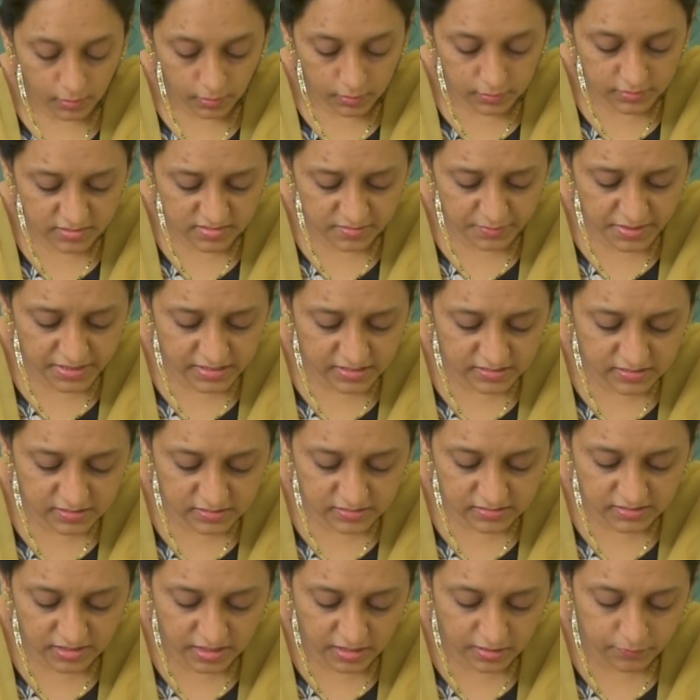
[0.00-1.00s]
These
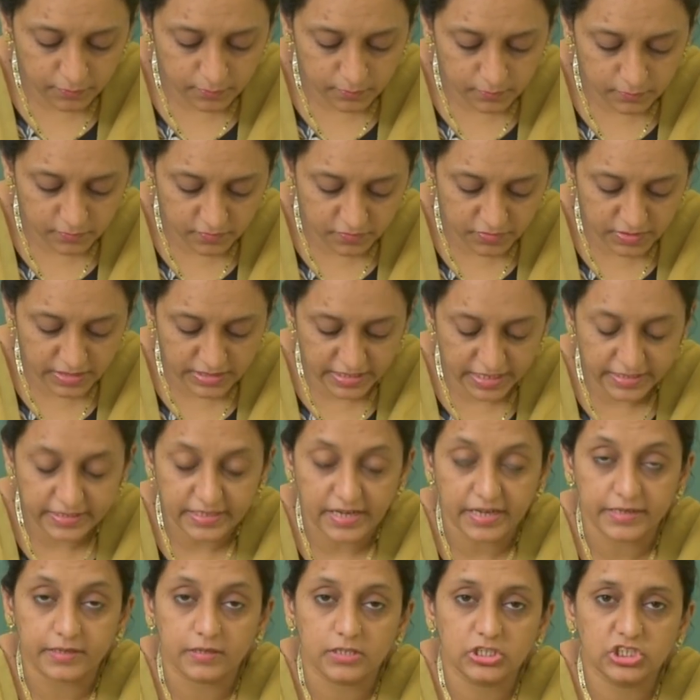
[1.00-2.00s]
medicines are we
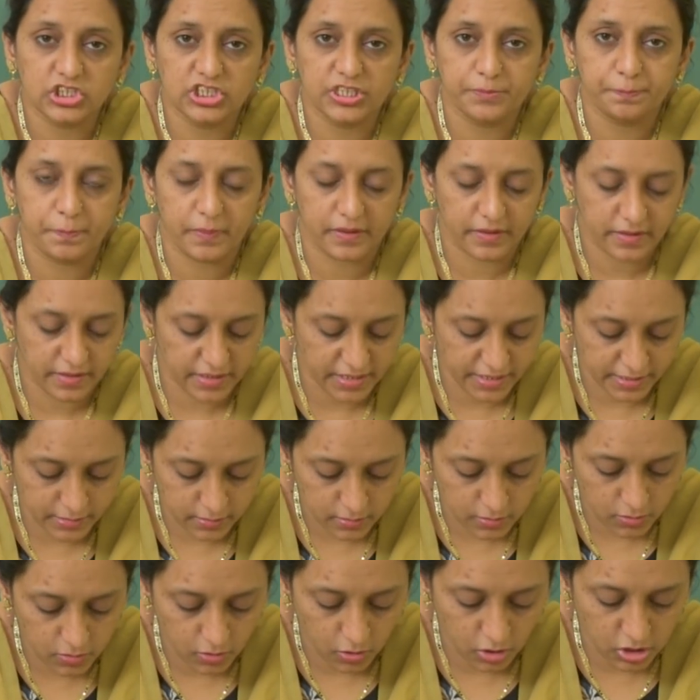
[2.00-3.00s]
get at a cheaper
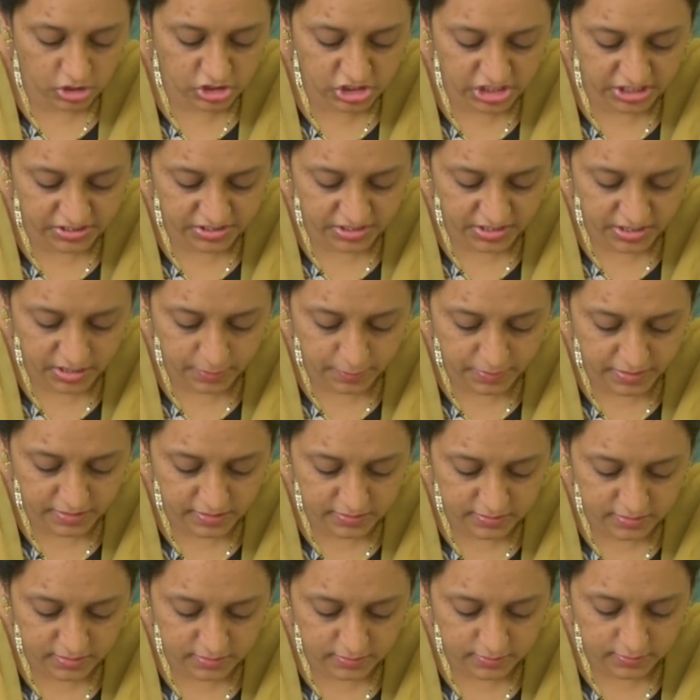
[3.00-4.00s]
rate called generic
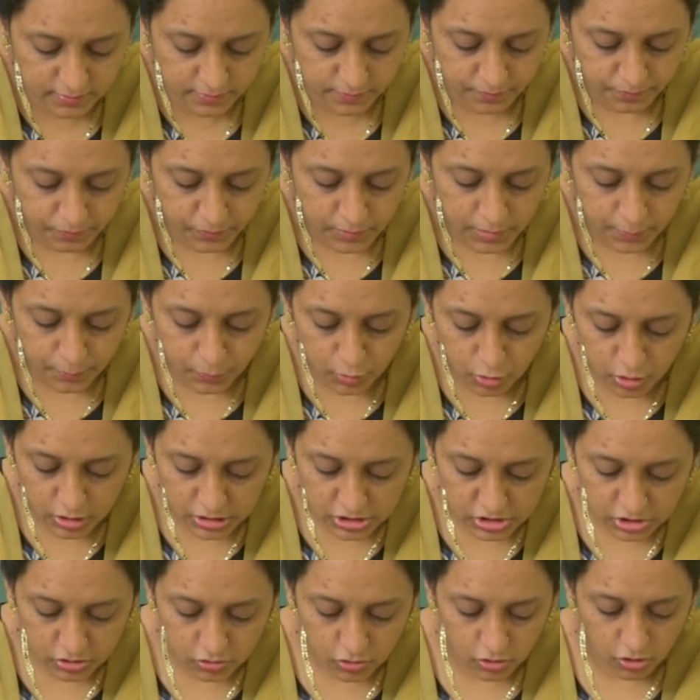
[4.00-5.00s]
medicines.
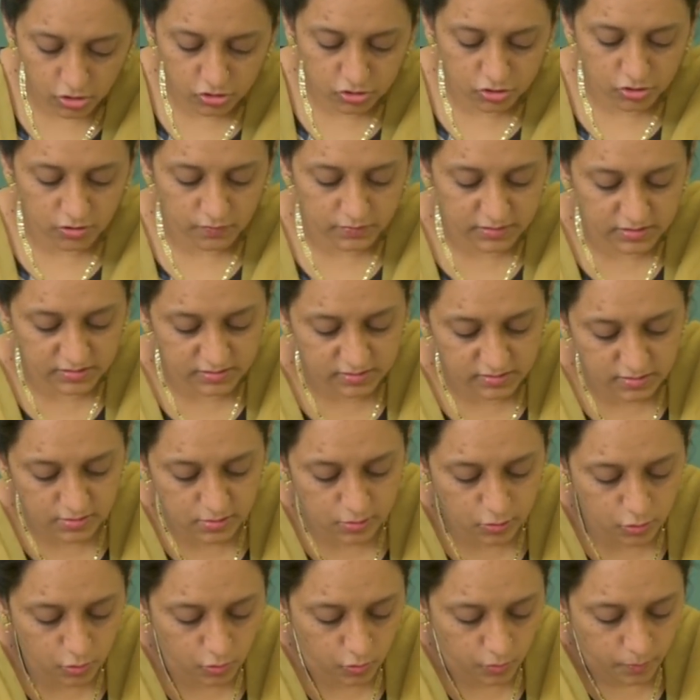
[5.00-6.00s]
Production cost of this
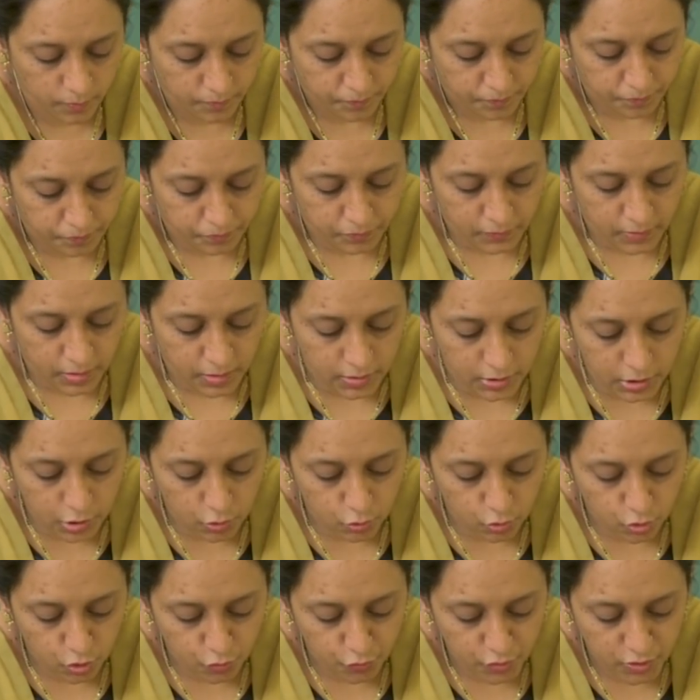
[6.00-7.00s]
is low
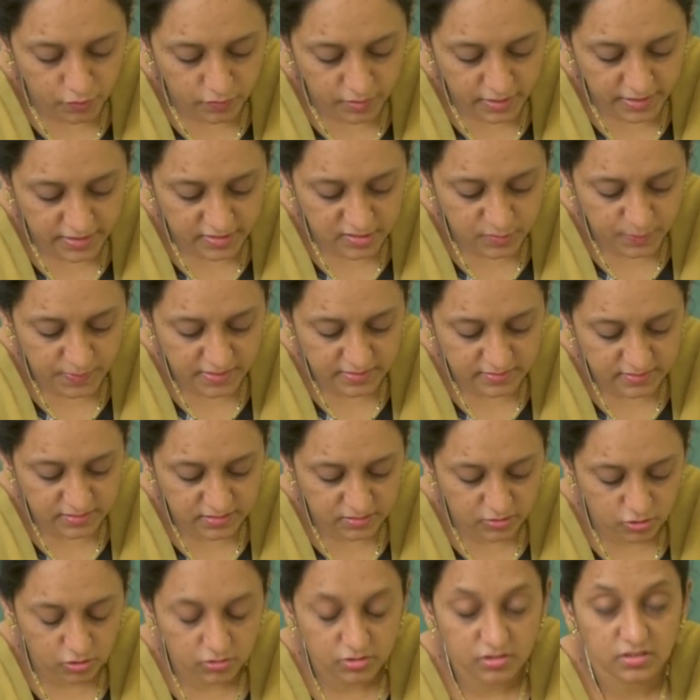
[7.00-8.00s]
due to fewer
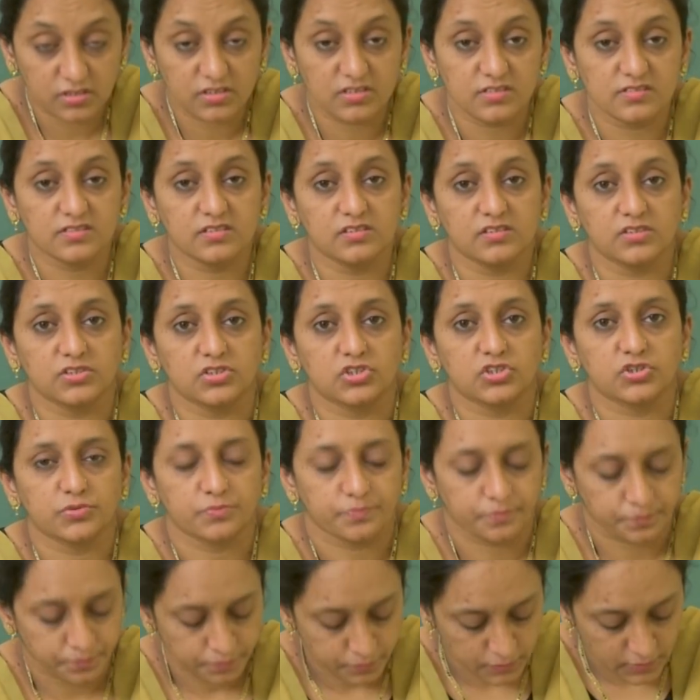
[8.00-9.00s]
expenses on the research
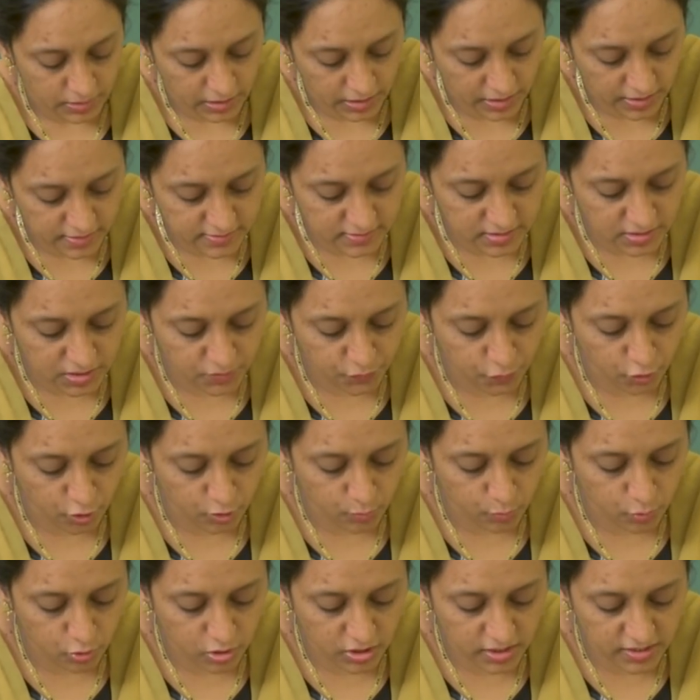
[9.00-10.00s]
as their
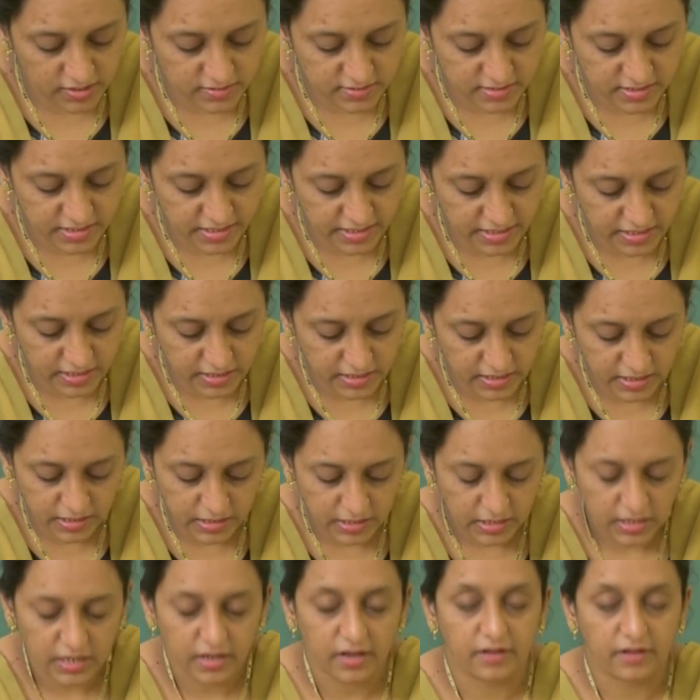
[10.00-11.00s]
formula is readily